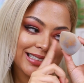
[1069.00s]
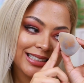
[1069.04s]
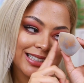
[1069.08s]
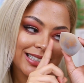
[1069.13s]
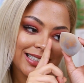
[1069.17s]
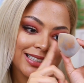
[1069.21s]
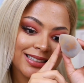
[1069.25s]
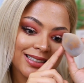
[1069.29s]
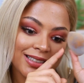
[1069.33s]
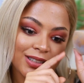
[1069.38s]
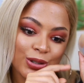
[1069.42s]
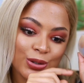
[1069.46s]

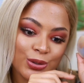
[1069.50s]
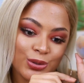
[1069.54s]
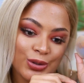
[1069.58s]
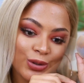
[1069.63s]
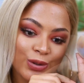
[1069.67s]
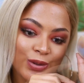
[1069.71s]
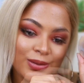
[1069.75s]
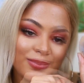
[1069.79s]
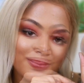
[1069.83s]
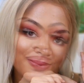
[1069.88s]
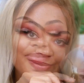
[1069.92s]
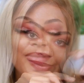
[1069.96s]
this is a
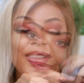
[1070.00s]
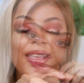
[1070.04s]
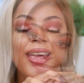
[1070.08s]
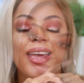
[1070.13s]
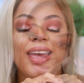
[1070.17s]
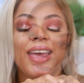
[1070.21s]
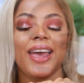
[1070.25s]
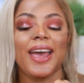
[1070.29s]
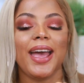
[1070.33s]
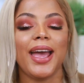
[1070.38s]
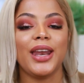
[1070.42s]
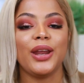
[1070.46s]
go-to.
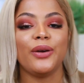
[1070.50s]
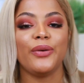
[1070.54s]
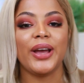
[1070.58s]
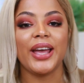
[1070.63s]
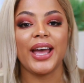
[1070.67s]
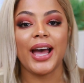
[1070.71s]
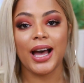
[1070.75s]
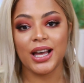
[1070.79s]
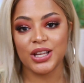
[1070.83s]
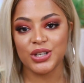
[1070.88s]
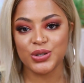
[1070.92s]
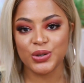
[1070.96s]

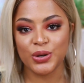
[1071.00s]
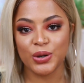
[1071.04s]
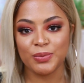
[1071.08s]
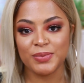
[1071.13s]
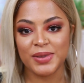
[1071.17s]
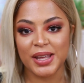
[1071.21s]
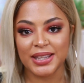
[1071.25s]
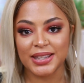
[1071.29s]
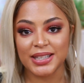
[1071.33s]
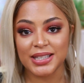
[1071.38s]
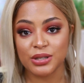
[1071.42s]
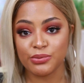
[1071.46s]
Anyway, I do
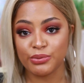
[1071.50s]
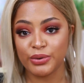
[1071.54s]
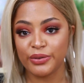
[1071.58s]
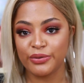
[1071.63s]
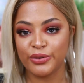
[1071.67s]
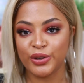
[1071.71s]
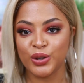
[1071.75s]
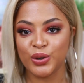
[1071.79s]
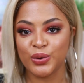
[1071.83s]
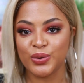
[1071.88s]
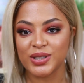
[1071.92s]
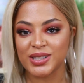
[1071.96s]
hope that this
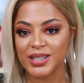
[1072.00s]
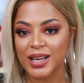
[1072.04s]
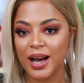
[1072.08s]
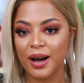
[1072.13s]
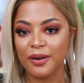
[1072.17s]
review was